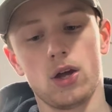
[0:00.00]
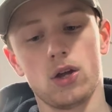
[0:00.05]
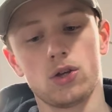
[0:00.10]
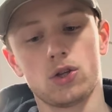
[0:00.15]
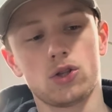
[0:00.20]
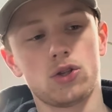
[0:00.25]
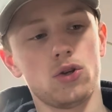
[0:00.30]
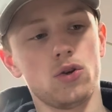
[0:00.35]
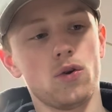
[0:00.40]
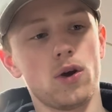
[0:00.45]

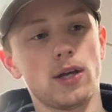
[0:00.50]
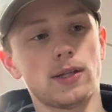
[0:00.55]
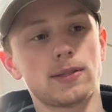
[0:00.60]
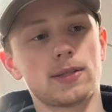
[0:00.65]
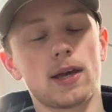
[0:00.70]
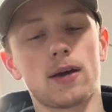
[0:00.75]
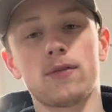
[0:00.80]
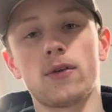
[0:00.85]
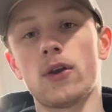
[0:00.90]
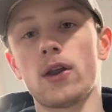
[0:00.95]
to a
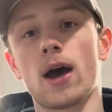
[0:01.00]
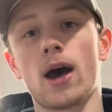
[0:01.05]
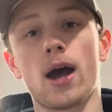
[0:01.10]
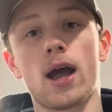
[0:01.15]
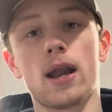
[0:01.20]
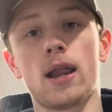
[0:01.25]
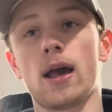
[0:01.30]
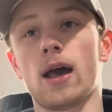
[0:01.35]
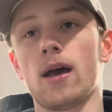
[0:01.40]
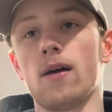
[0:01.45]

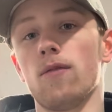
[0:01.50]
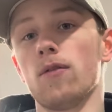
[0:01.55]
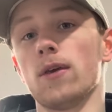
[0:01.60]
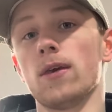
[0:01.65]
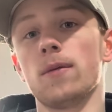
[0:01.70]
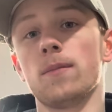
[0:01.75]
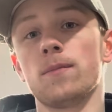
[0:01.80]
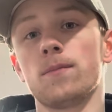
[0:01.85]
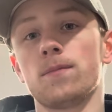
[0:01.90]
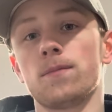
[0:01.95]
7'9"
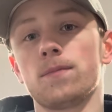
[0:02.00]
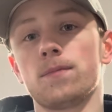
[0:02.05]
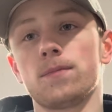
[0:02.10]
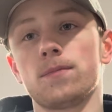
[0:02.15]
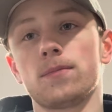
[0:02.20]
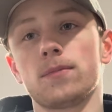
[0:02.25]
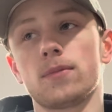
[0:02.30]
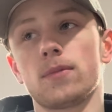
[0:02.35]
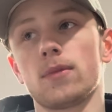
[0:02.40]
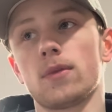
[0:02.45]
heavy
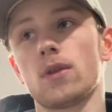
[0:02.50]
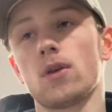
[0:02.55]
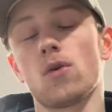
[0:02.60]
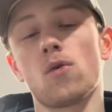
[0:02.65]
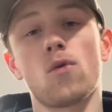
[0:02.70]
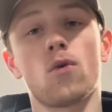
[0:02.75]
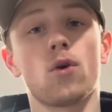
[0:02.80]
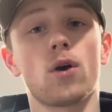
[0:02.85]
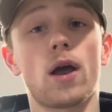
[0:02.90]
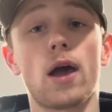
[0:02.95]

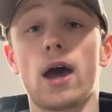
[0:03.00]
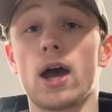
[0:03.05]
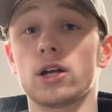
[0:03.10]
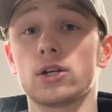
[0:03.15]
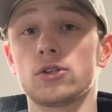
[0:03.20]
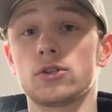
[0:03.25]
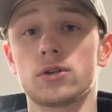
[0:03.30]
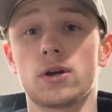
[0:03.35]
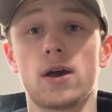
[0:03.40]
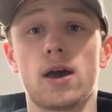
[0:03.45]
or
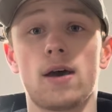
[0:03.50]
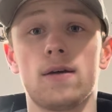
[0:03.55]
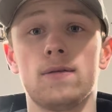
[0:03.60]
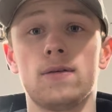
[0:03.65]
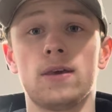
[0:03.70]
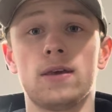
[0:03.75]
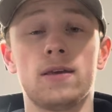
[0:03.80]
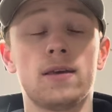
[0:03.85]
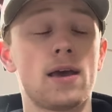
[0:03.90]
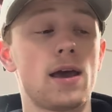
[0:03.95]
extra
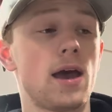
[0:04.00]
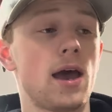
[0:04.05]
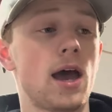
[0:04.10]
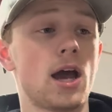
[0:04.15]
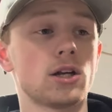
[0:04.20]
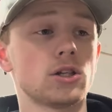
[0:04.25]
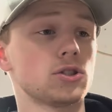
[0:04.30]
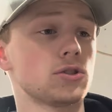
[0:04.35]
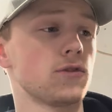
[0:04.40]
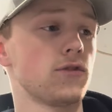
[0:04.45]
heavy,
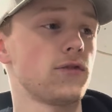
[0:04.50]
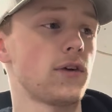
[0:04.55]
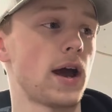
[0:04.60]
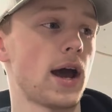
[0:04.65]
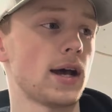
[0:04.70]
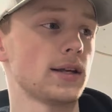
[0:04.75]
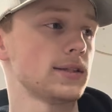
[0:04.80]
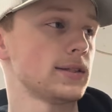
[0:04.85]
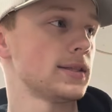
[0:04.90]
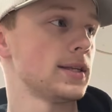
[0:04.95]
extra
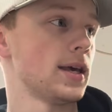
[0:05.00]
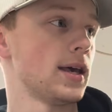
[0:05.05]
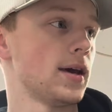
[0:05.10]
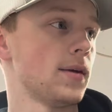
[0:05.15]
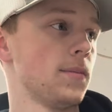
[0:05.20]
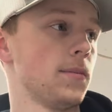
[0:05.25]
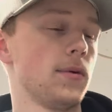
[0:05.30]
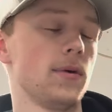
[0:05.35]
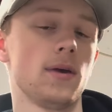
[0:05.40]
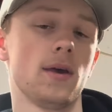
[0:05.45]
fast
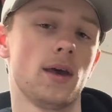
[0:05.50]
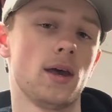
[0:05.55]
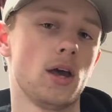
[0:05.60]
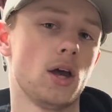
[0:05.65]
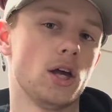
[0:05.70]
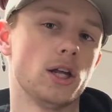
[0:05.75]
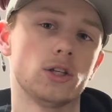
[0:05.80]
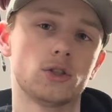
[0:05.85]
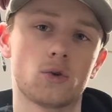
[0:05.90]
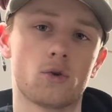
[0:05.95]
tip,
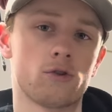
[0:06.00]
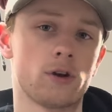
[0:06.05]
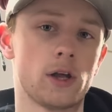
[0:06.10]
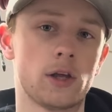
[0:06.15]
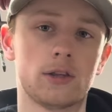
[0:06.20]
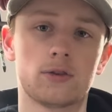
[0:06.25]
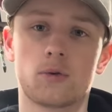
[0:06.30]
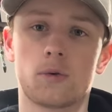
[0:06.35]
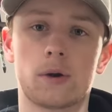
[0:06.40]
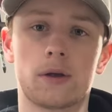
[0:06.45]

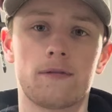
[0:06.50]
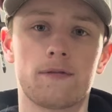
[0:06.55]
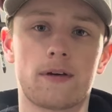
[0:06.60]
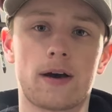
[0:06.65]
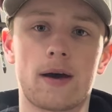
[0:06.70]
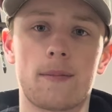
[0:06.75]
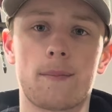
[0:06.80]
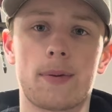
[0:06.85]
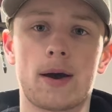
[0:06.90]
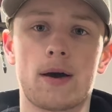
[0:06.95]

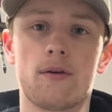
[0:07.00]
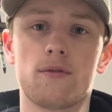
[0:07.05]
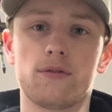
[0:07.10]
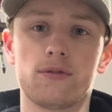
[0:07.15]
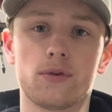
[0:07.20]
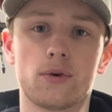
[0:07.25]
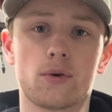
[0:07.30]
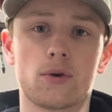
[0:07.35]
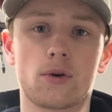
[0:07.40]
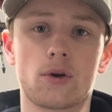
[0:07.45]
25-pound
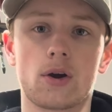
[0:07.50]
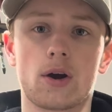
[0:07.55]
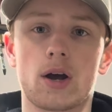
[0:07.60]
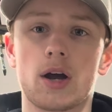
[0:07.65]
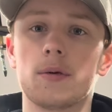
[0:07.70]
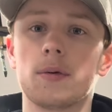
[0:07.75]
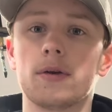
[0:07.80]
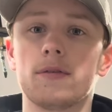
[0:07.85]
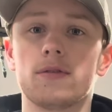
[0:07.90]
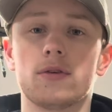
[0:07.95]

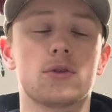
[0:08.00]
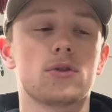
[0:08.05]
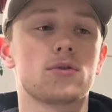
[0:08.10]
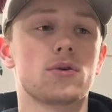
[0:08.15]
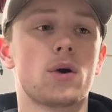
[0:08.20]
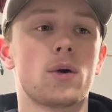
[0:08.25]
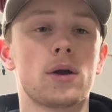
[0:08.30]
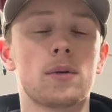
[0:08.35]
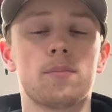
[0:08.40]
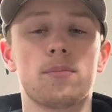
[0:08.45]
fluorocarbon. If you're
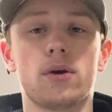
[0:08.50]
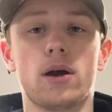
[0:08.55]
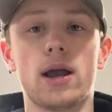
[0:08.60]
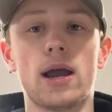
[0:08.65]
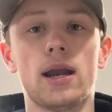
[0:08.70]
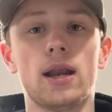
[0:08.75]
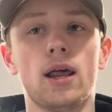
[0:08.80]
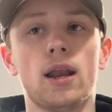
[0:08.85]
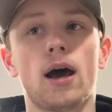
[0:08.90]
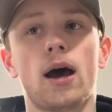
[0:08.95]
throwing
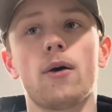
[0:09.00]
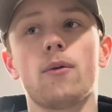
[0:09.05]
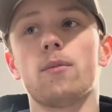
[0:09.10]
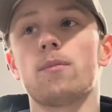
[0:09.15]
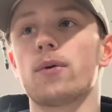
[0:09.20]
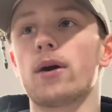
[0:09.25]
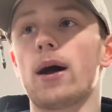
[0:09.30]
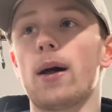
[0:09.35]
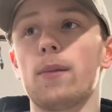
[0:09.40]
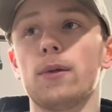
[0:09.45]
braided, I would
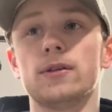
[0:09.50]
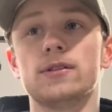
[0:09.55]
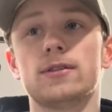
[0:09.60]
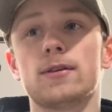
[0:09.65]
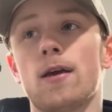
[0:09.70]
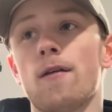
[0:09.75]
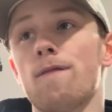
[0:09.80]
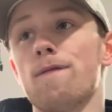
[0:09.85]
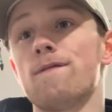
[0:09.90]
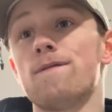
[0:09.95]
probably
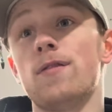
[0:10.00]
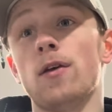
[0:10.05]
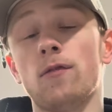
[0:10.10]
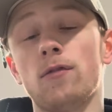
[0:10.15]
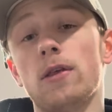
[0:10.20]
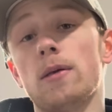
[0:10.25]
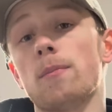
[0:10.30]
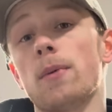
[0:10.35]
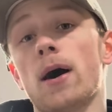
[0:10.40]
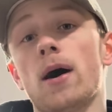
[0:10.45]
say
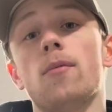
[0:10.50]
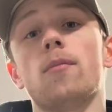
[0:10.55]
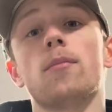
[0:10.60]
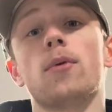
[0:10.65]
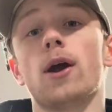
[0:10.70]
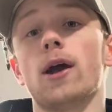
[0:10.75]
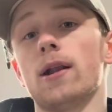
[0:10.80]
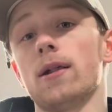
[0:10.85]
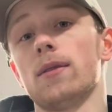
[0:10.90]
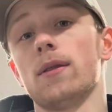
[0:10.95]
50-pound
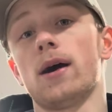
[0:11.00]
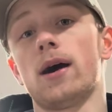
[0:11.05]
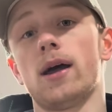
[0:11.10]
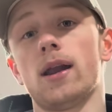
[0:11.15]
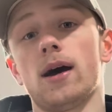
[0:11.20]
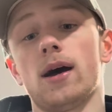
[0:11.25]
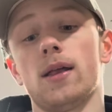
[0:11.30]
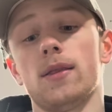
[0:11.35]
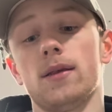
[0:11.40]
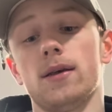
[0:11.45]
braided line
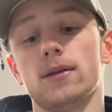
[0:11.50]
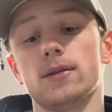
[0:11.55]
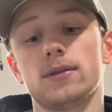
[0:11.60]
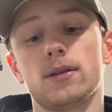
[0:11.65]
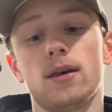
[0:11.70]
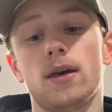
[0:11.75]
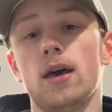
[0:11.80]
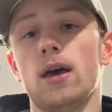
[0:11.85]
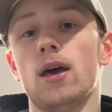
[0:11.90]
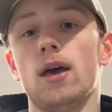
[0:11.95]
on this.
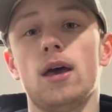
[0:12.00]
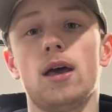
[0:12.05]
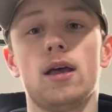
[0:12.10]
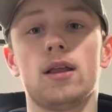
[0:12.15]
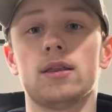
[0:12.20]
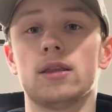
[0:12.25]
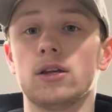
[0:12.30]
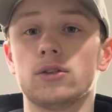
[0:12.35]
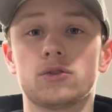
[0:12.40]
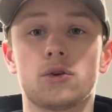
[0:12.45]

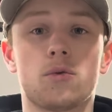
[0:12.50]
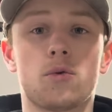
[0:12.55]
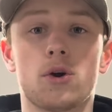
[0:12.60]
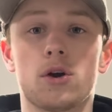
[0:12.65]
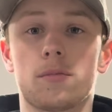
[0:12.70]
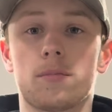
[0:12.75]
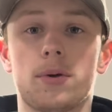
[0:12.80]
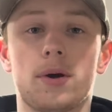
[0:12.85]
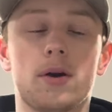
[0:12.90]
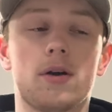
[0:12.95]
This will
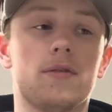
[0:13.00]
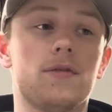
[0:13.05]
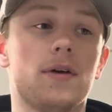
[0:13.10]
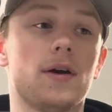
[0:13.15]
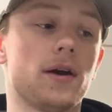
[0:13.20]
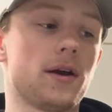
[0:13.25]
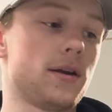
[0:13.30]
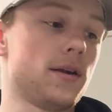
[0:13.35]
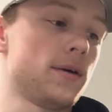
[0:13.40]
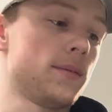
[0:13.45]
work
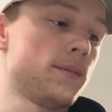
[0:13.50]
perfect.